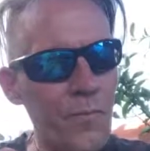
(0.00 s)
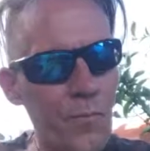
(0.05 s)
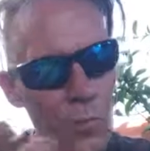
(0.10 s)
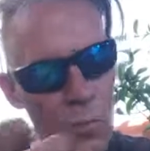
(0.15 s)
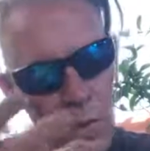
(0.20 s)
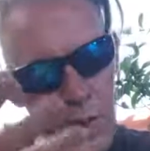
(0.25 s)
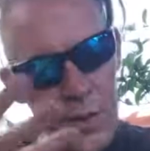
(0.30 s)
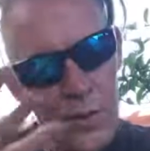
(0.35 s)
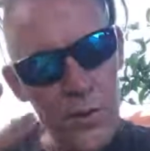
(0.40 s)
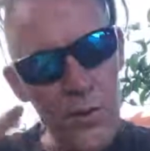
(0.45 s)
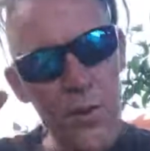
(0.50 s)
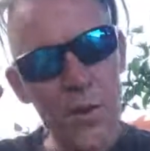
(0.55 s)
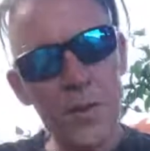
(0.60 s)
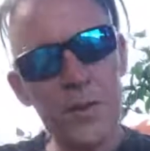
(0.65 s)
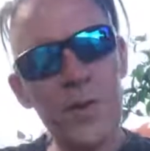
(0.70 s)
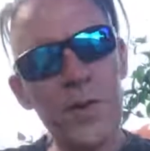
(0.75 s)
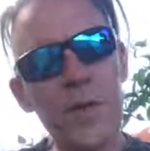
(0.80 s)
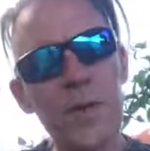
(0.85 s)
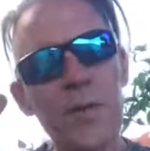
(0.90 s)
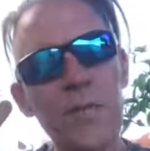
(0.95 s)
when you go
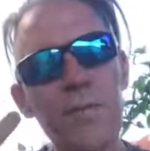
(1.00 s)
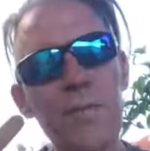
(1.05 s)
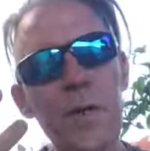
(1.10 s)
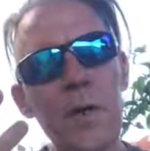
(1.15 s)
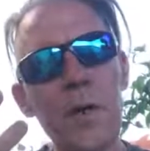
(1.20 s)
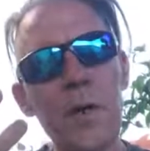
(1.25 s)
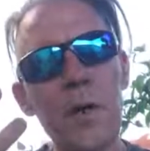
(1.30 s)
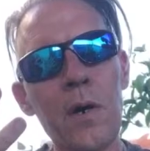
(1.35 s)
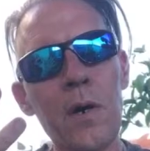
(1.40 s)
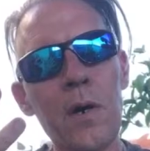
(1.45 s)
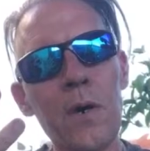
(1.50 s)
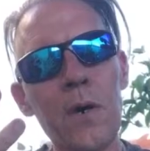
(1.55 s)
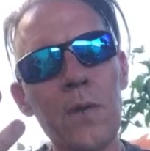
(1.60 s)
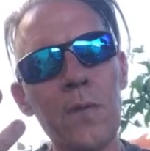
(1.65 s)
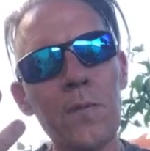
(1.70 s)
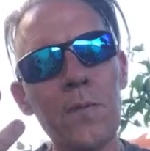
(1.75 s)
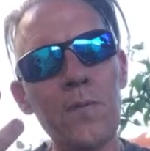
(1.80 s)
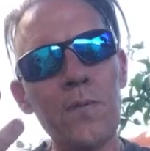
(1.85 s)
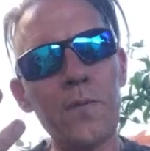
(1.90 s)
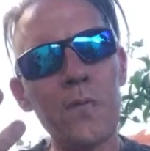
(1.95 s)
see the video,
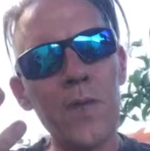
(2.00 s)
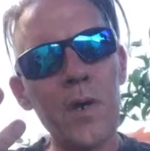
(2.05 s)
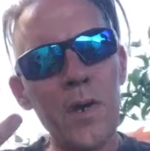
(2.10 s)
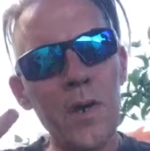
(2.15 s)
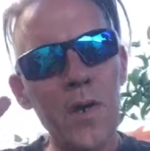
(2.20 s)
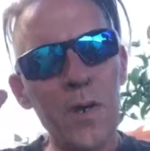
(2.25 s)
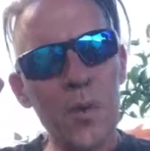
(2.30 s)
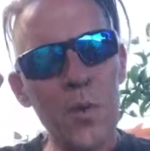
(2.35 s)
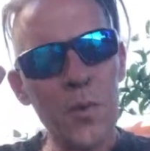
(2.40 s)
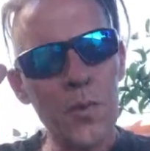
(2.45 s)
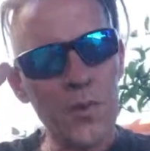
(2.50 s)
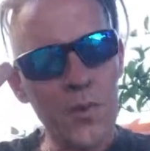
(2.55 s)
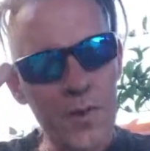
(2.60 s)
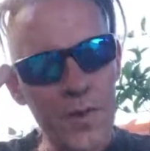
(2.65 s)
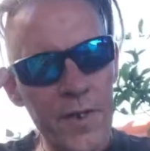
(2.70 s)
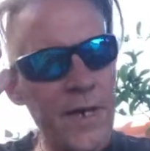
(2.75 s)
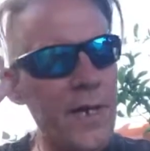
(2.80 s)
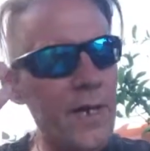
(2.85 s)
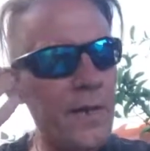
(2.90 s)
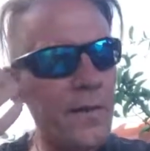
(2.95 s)
you will
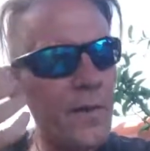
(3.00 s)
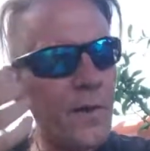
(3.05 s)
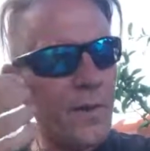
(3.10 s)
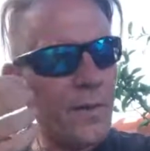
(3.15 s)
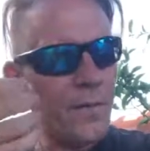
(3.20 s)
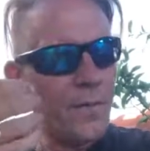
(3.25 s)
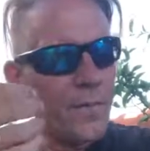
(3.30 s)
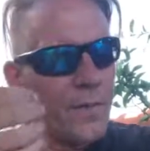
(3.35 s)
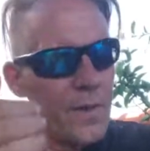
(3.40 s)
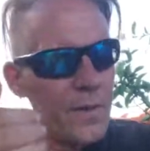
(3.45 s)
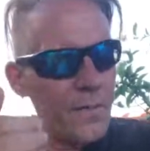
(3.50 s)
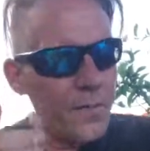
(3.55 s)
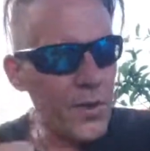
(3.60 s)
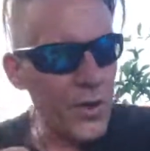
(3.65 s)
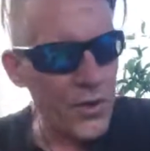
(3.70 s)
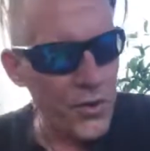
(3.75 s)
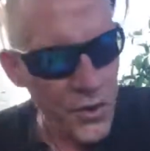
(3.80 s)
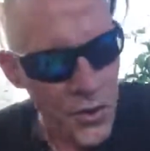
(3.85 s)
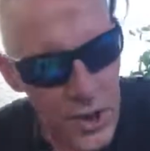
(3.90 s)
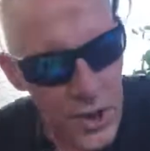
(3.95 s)
see the
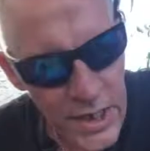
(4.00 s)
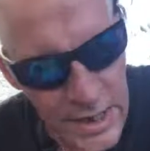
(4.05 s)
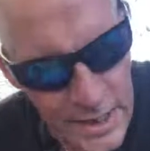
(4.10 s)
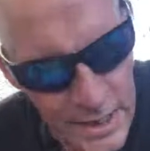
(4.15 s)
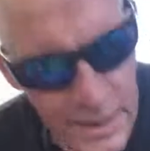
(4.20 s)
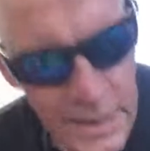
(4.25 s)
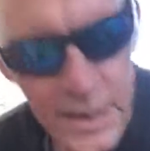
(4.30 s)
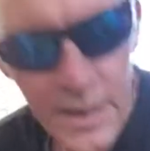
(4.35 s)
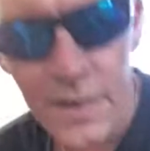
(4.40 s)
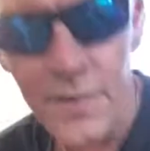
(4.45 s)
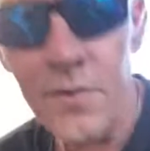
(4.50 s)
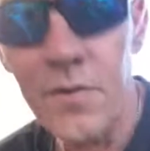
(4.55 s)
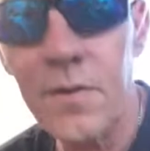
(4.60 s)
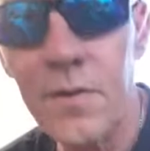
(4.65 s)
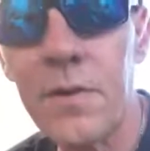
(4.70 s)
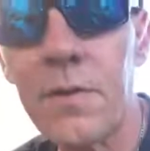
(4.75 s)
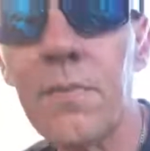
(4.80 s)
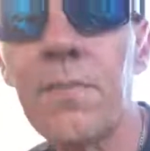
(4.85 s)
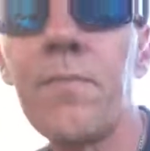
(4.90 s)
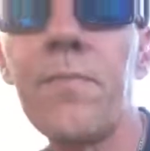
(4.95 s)
genius
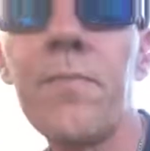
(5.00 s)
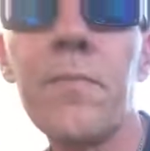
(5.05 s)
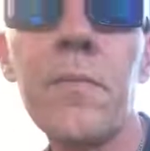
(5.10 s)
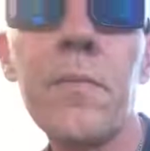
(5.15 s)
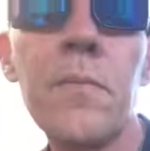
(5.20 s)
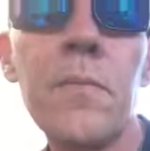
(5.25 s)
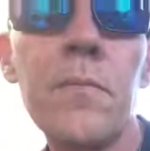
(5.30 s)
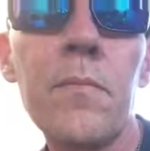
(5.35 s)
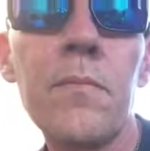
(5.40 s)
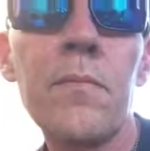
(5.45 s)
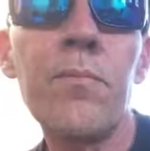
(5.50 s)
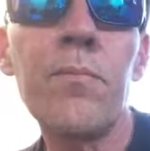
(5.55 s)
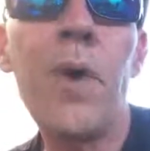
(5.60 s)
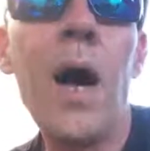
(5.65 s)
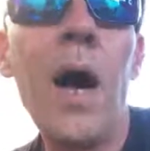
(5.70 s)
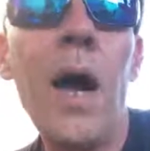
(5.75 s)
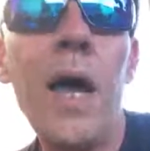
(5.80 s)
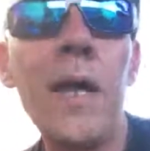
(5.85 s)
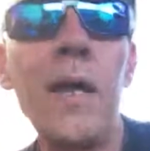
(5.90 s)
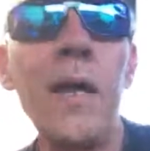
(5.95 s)

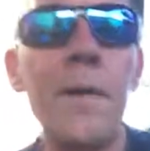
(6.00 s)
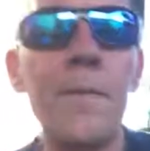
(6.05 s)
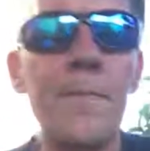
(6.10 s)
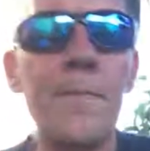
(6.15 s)
behind it.